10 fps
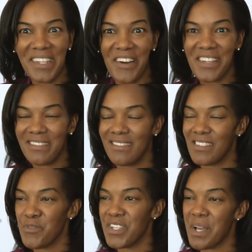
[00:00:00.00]
you know, I
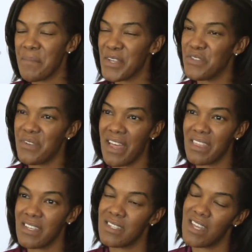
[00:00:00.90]
reached out my student
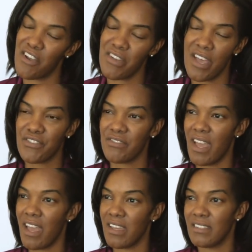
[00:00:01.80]
athletes there
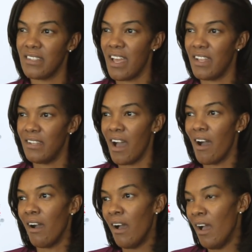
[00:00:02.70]
yesterday and, and
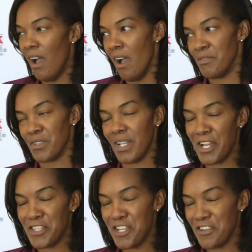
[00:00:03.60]
uh, there's a
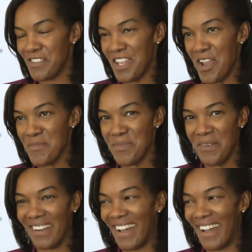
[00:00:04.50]
lot of tears in the airport.